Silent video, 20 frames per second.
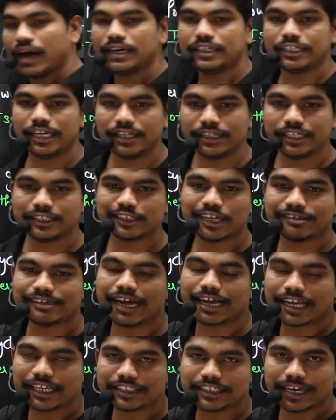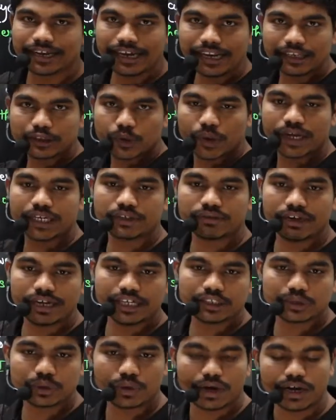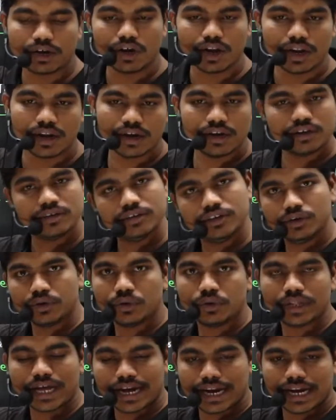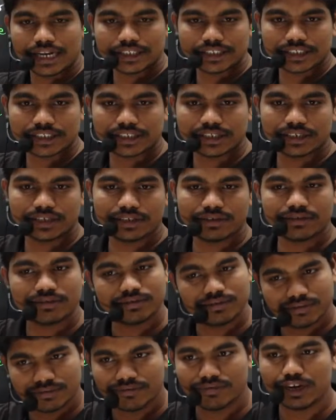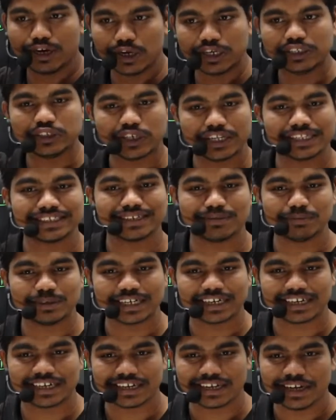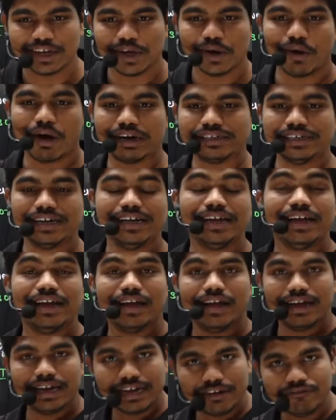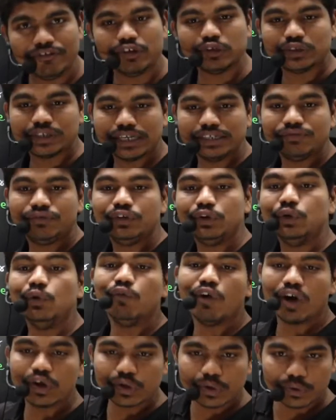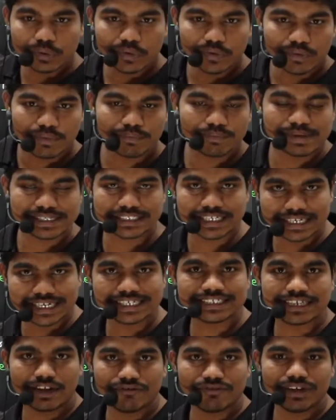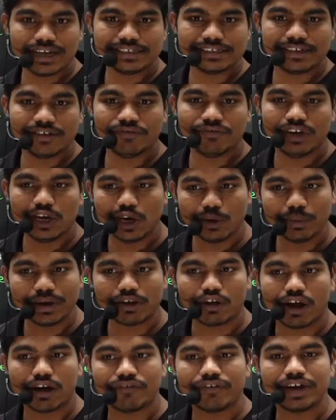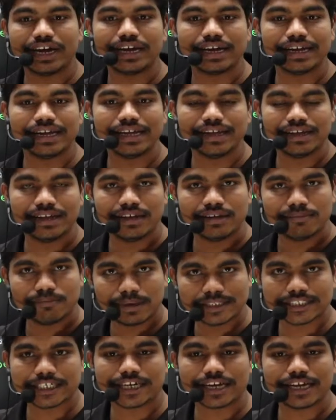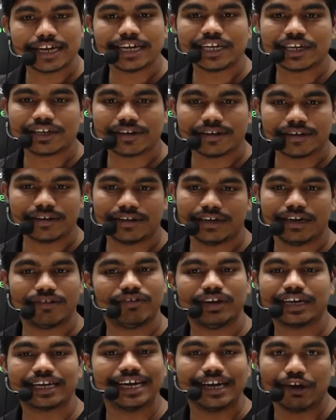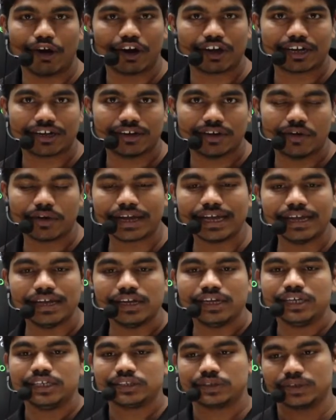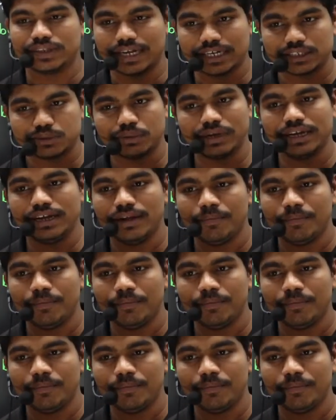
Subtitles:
say this is the Rankine cycle, so H1, H2 and all, you do the analysis. Will you enjoy the subject? Or in future, if you want to present it somewhere, will you be confidently presenting it? Definitely not. Okay, so that's why